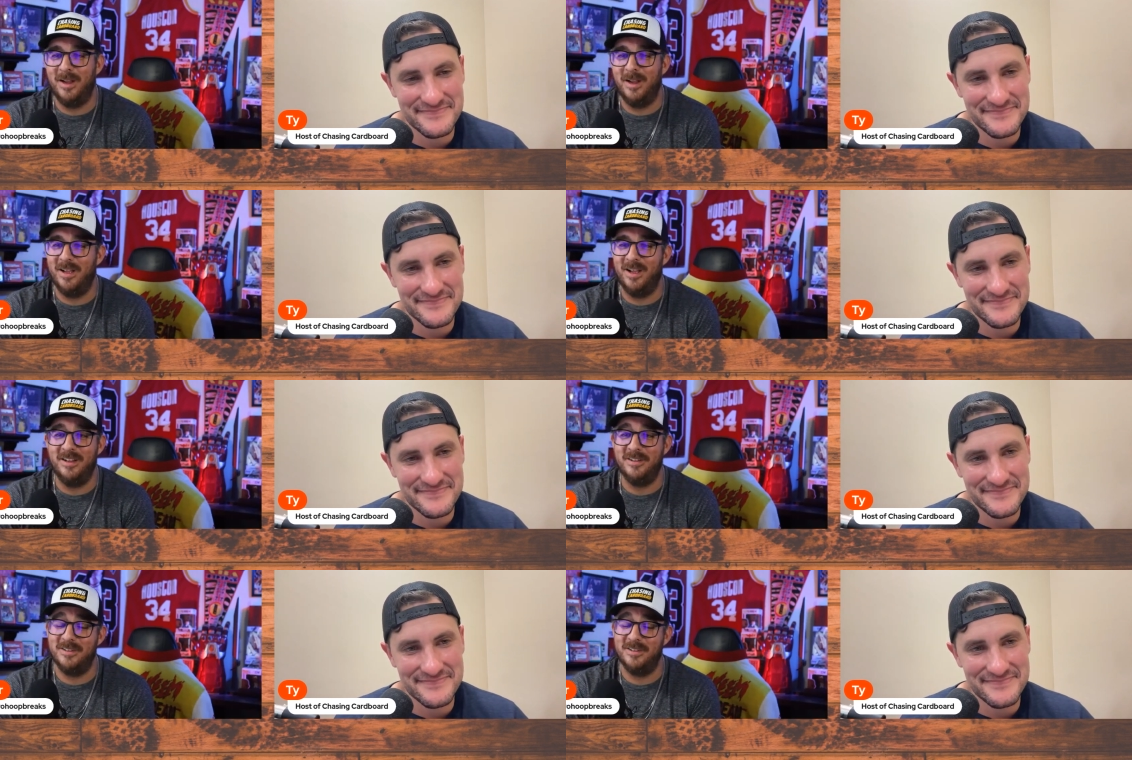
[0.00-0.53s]
Speaker 1: I,
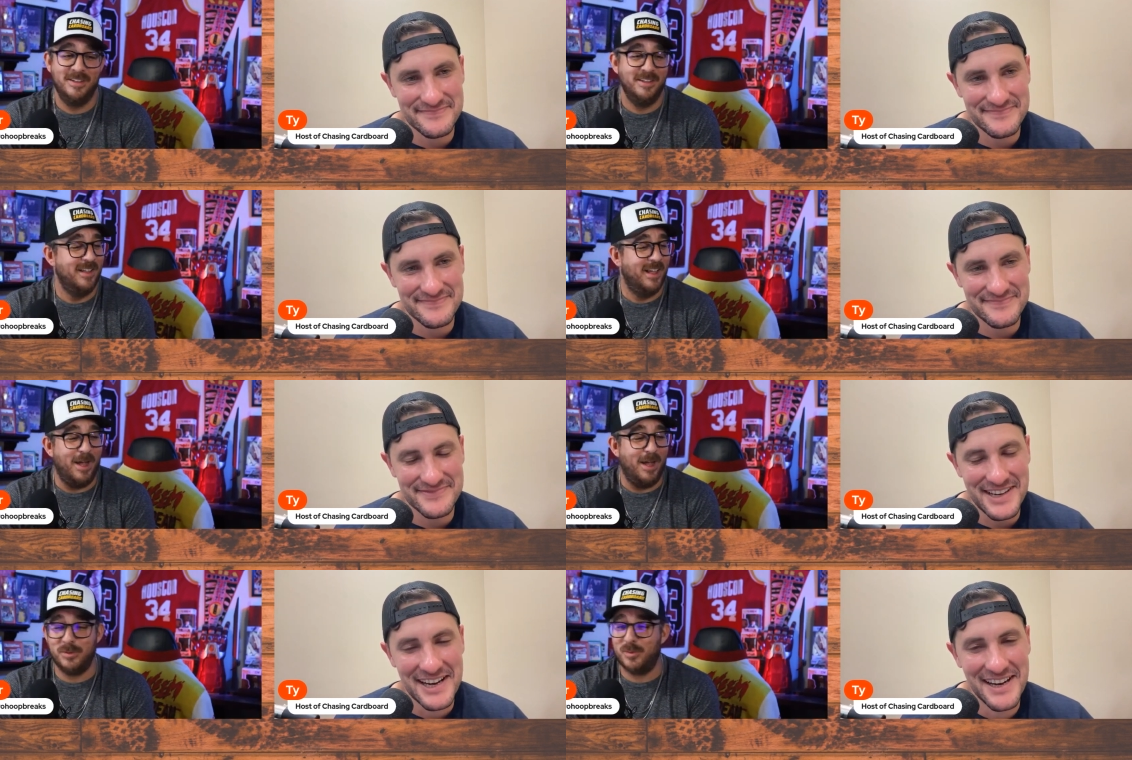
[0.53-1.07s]
I,
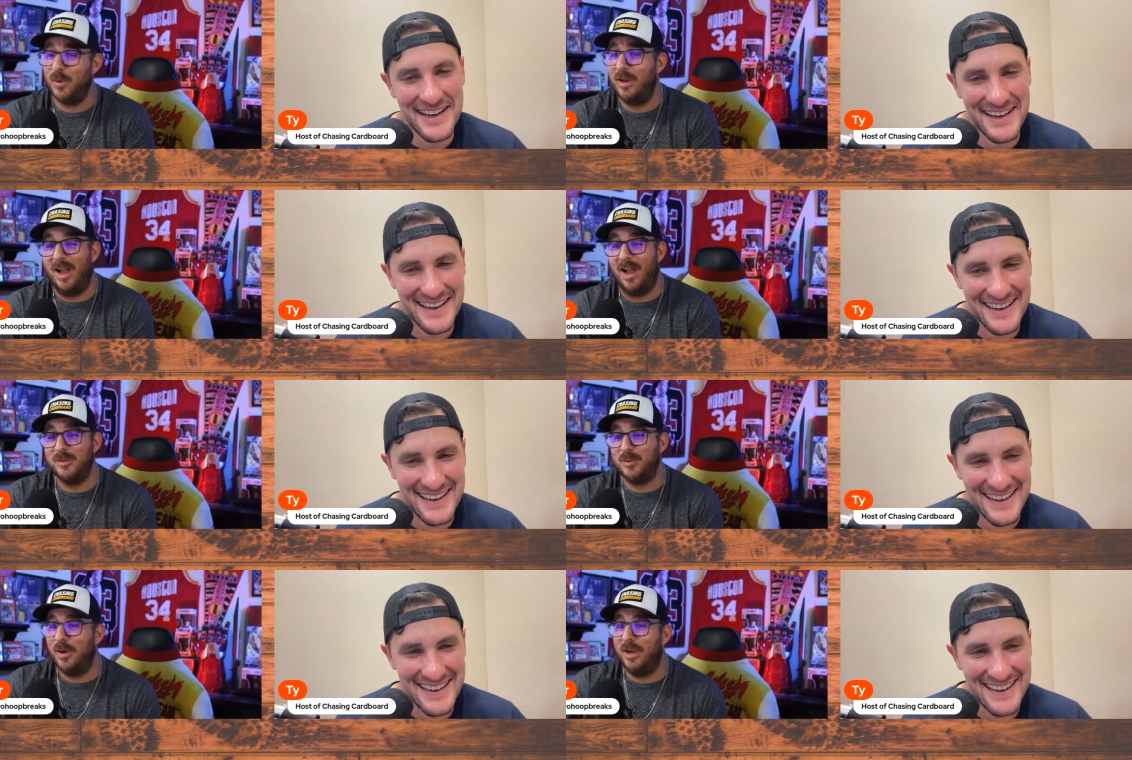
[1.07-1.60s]
I was ready.
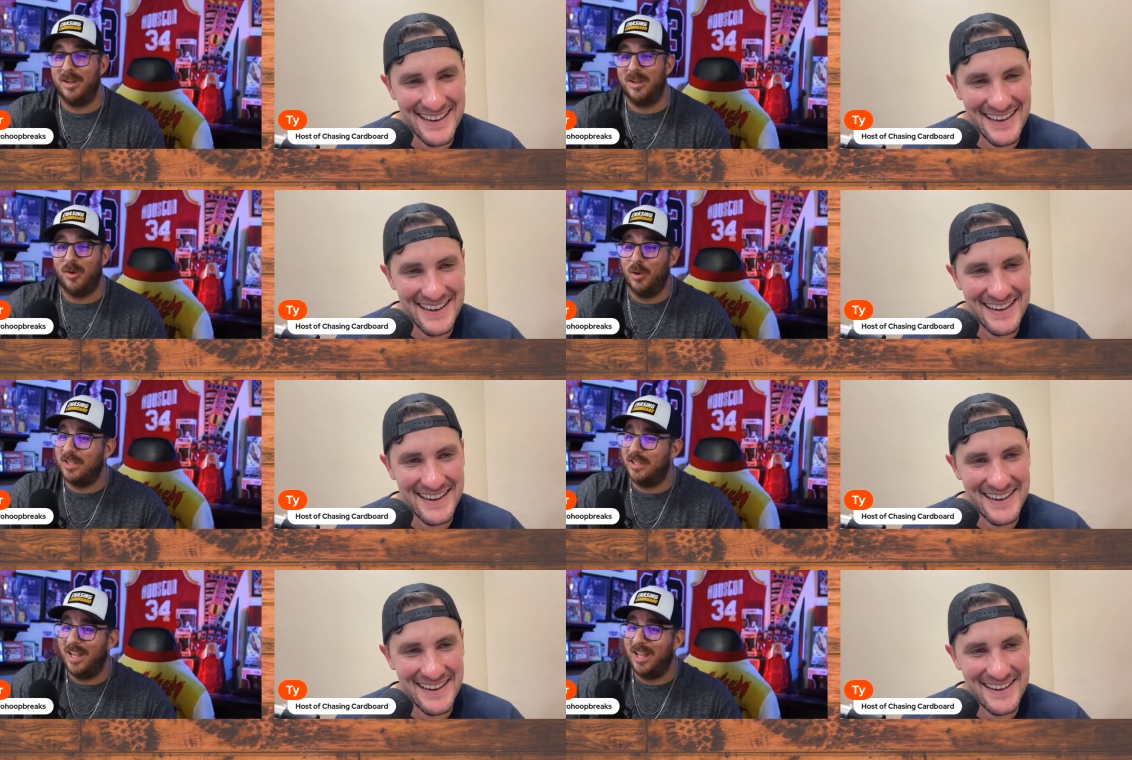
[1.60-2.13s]
I was ready to
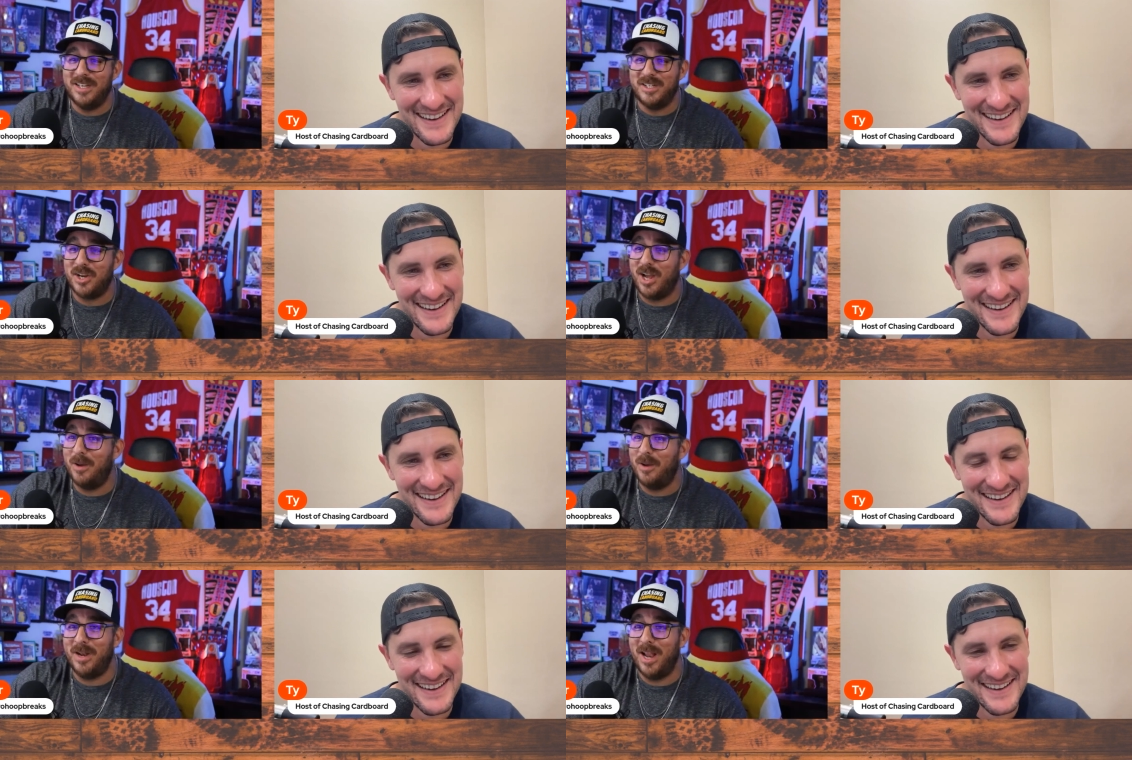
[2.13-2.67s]
quit the day
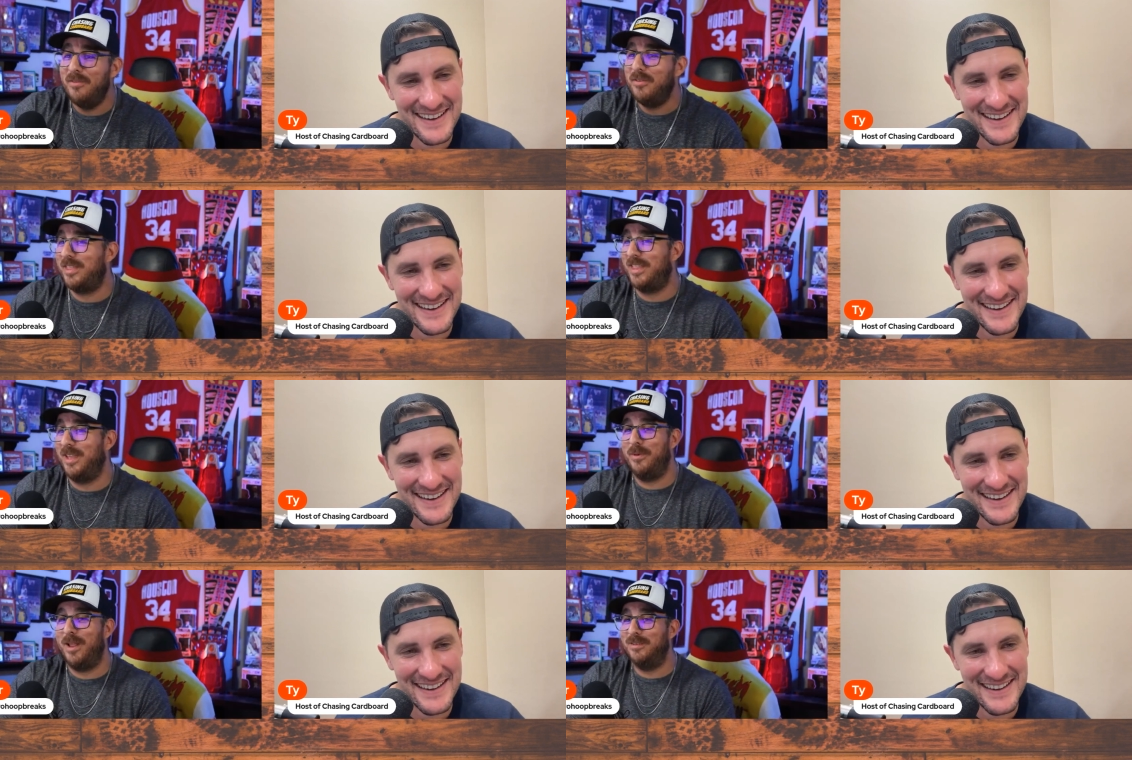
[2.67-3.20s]
job and
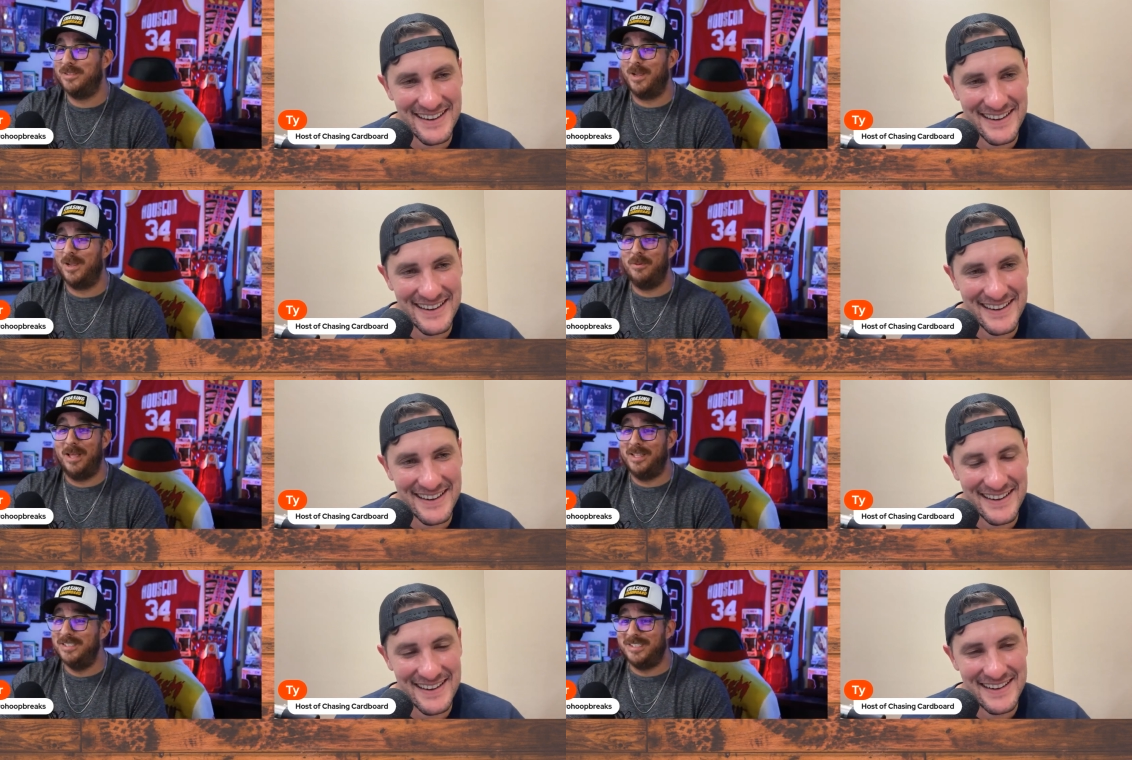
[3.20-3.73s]
everything, man. I was like,
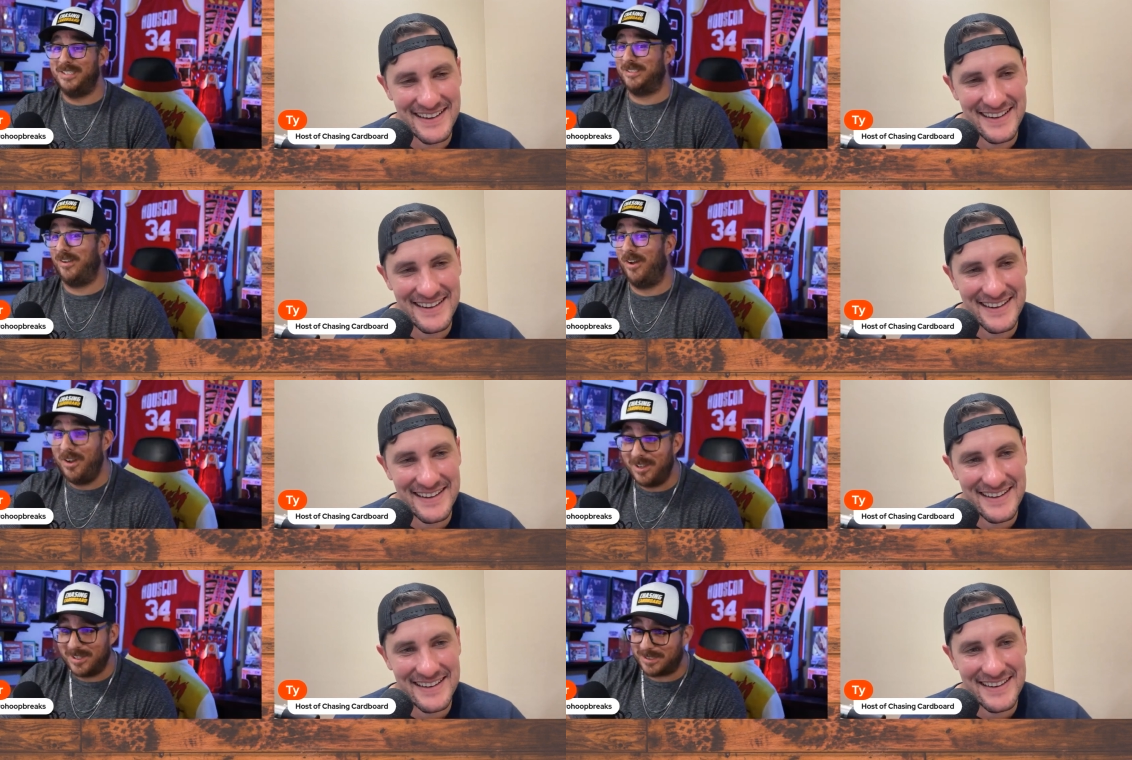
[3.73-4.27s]
man, this is
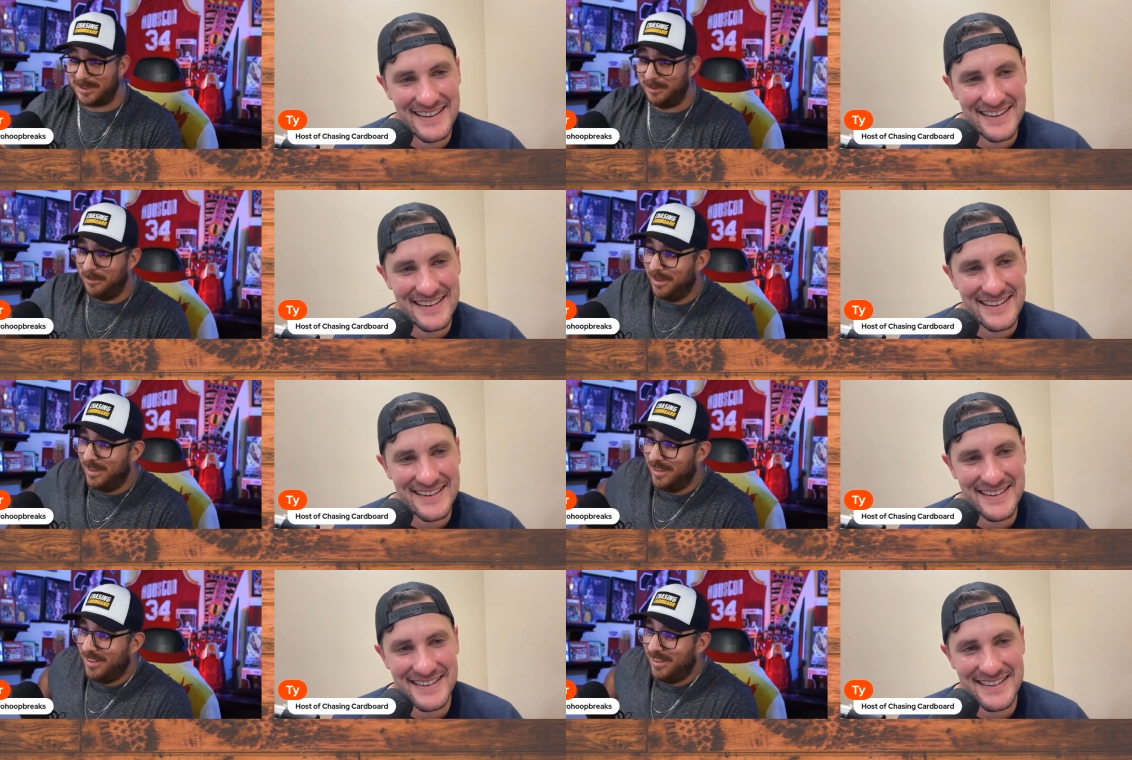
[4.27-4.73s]
awesome.